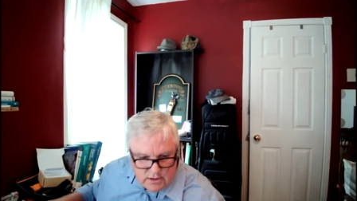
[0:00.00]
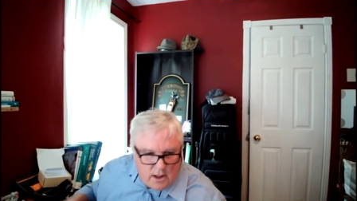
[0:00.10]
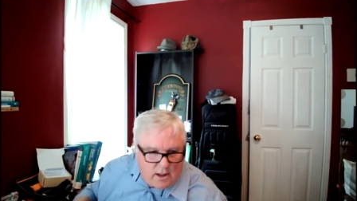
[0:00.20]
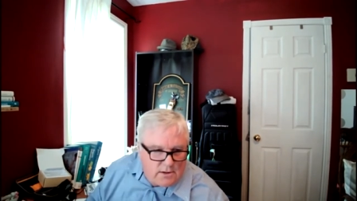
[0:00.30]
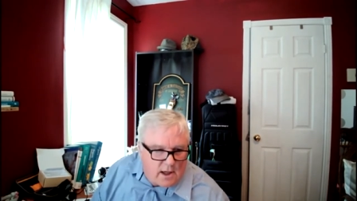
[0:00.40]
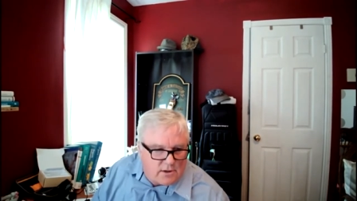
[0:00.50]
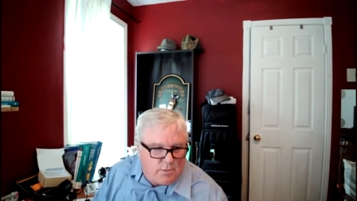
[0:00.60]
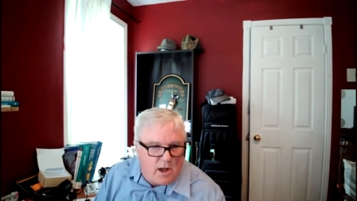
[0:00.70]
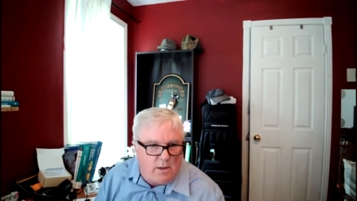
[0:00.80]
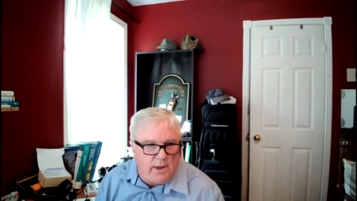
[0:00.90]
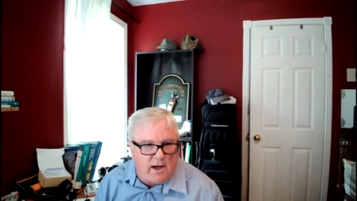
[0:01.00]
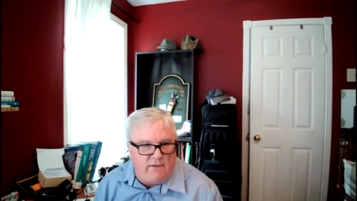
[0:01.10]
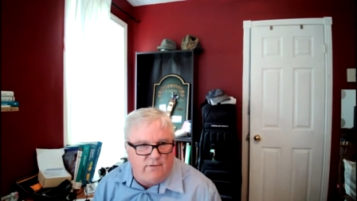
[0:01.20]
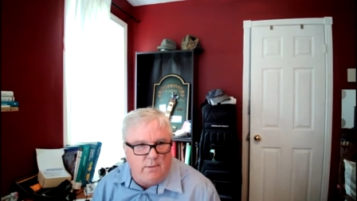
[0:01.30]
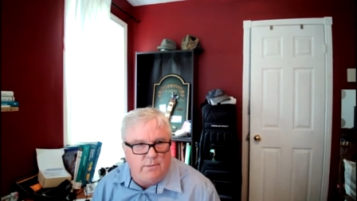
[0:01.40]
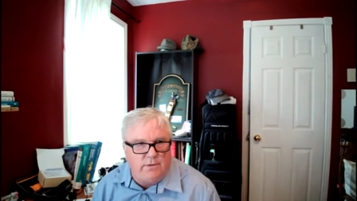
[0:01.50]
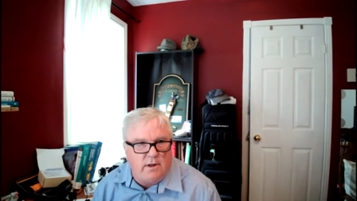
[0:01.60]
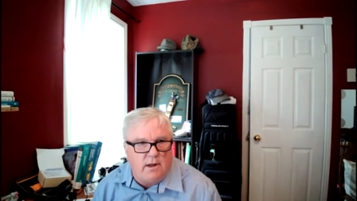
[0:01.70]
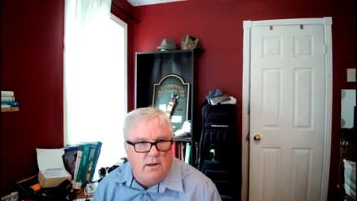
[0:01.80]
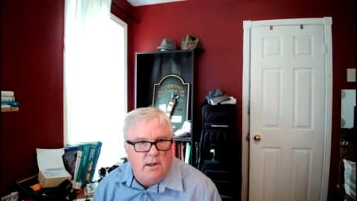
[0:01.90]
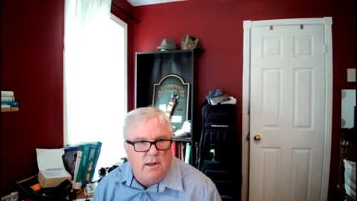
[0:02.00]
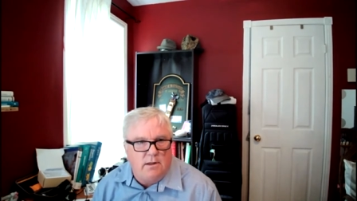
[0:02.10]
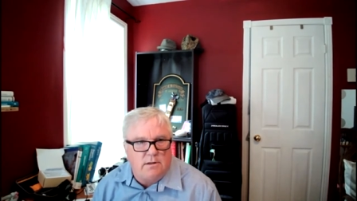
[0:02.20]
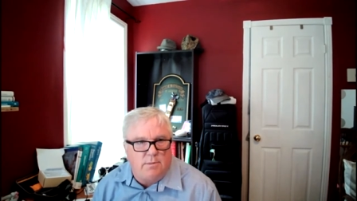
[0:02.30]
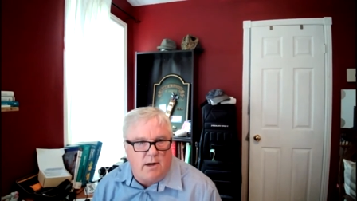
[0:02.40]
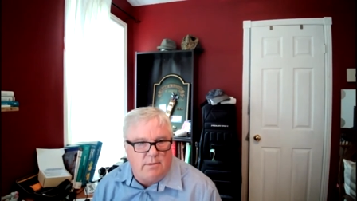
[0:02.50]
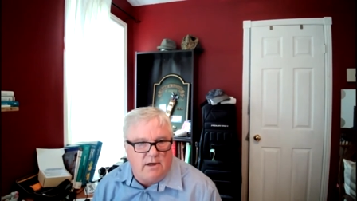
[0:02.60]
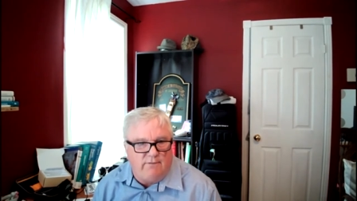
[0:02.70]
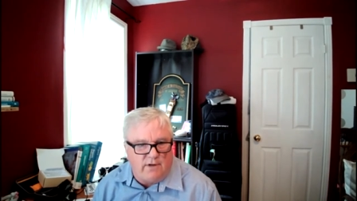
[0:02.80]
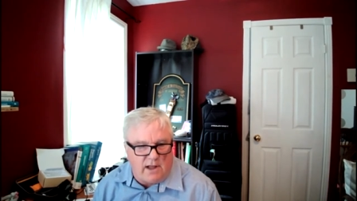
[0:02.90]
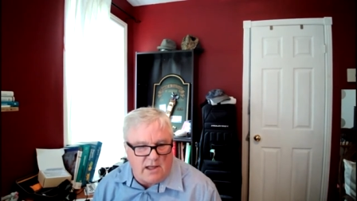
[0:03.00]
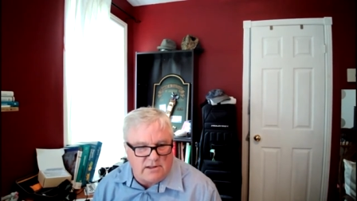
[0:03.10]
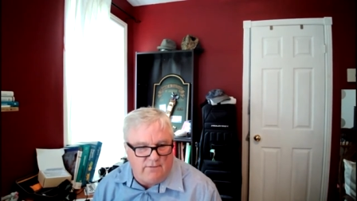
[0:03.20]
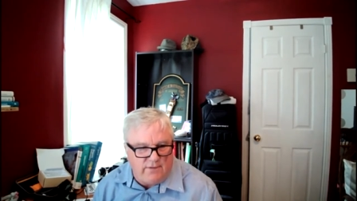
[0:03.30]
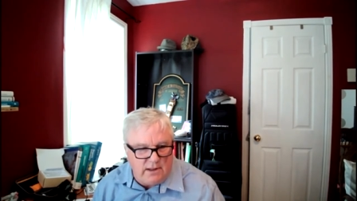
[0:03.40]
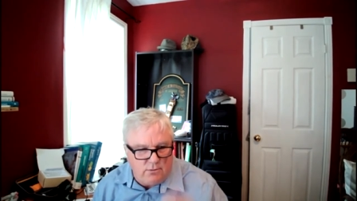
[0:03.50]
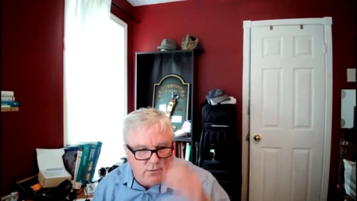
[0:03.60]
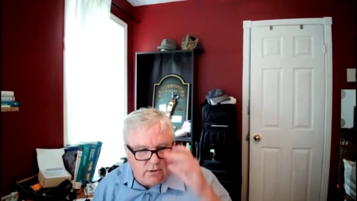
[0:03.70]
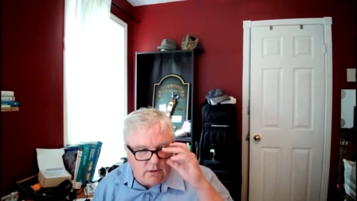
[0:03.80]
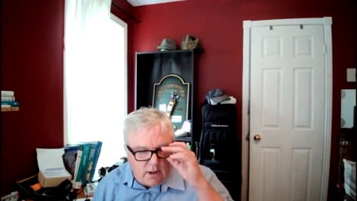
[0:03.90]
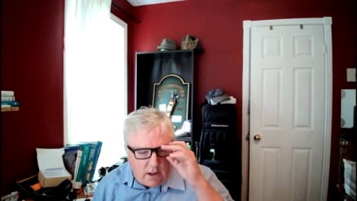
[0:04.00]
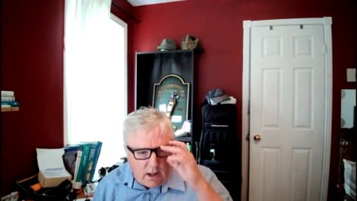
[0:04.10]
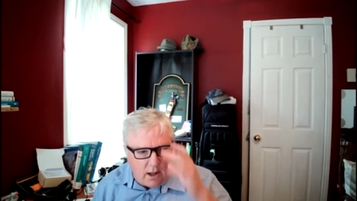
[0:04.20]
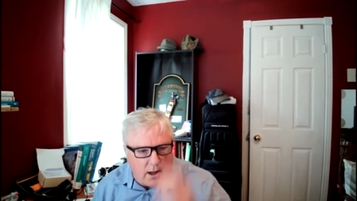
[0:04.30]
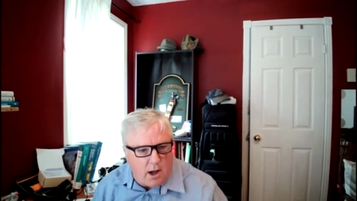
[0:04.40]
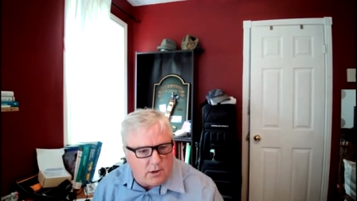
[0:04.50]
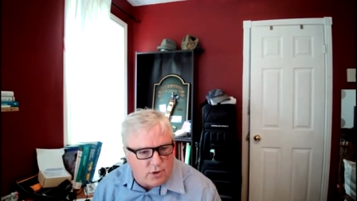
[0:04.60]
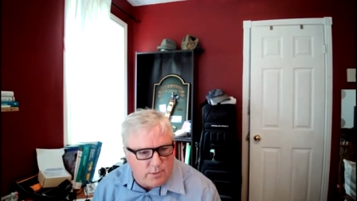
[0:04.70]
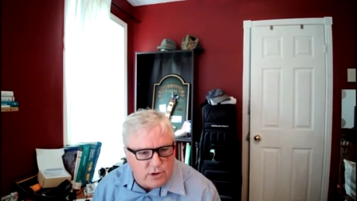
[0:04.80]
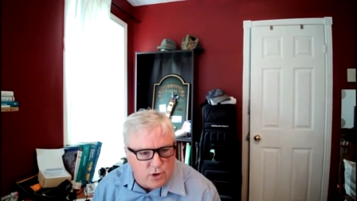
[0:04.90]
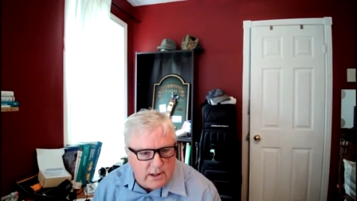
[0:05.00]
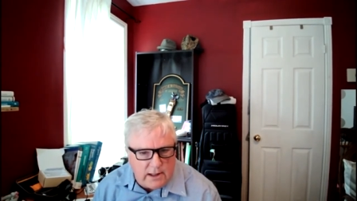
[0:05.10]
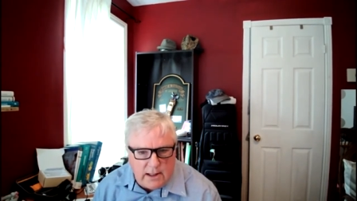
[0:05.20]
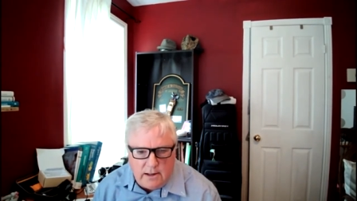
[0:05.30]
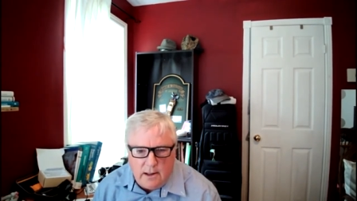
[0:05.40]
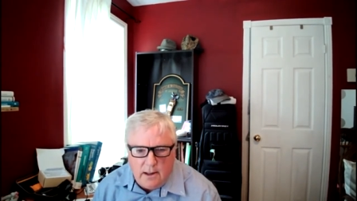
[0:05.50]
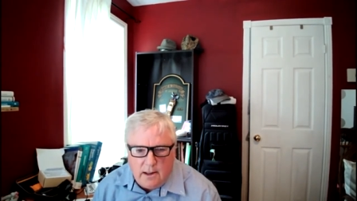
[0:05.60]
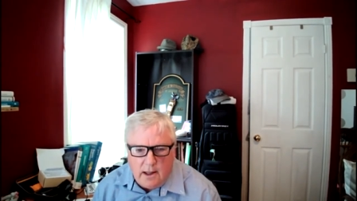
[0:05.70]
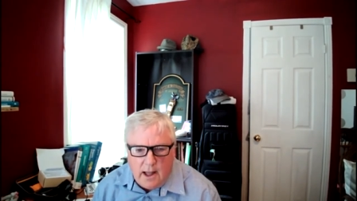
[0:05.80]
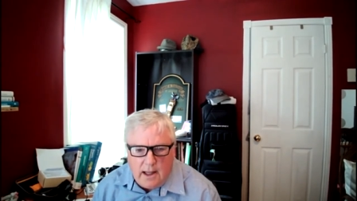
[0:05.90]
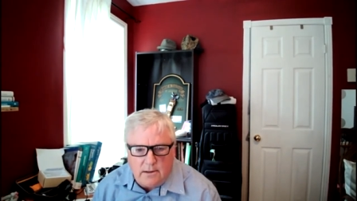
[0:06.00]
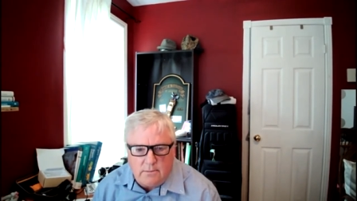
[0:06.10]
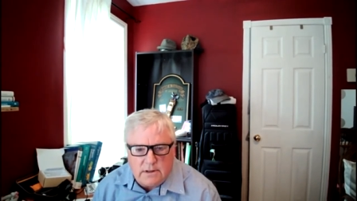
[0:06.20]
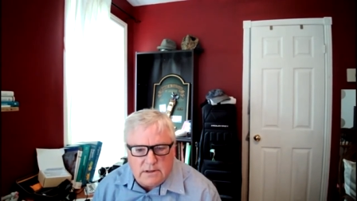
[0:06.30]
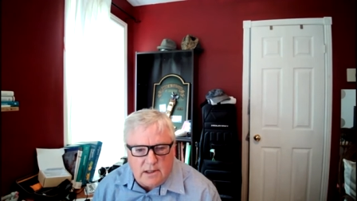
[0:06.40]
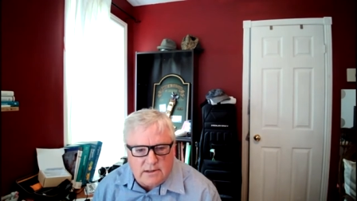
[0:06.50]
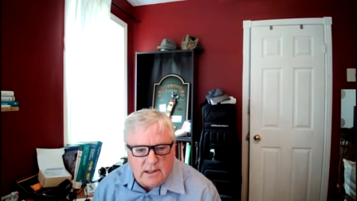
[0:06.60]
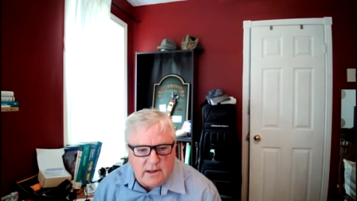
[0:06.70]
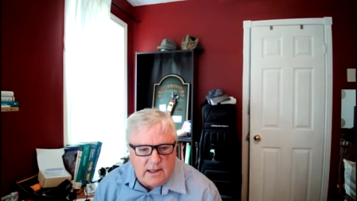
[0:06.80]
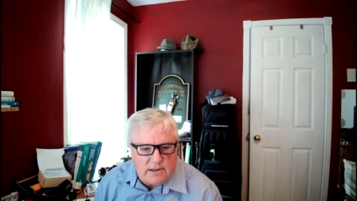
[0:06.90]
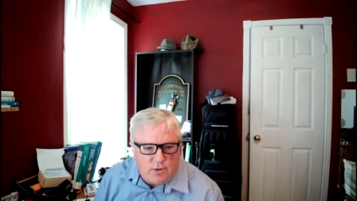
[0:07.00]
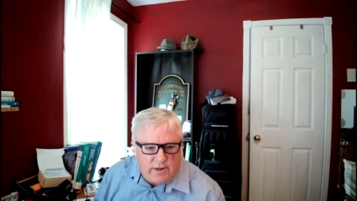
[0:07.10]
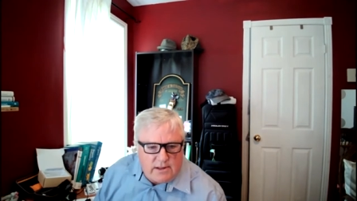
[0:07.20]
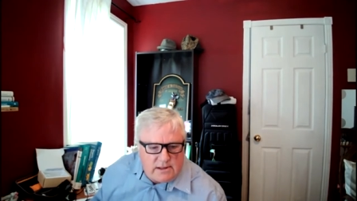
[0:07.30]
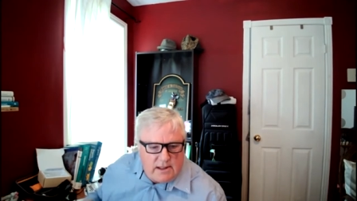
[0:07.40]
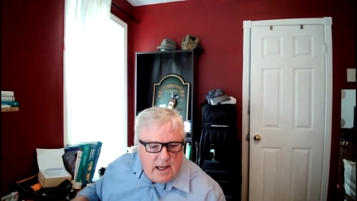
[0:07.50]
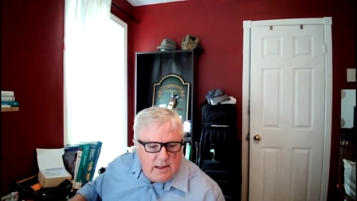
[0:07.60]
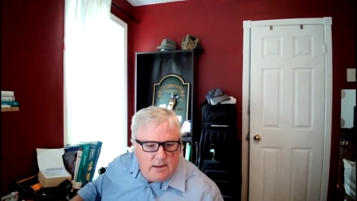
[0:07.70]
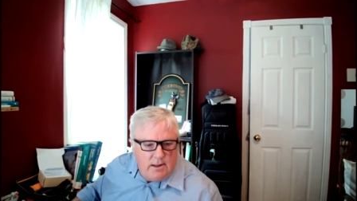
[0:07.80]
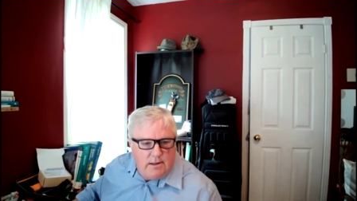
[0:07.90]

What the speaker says: Dr. Paul Abela from the Department of Philosophy, will also be joining in and discussing things with us today.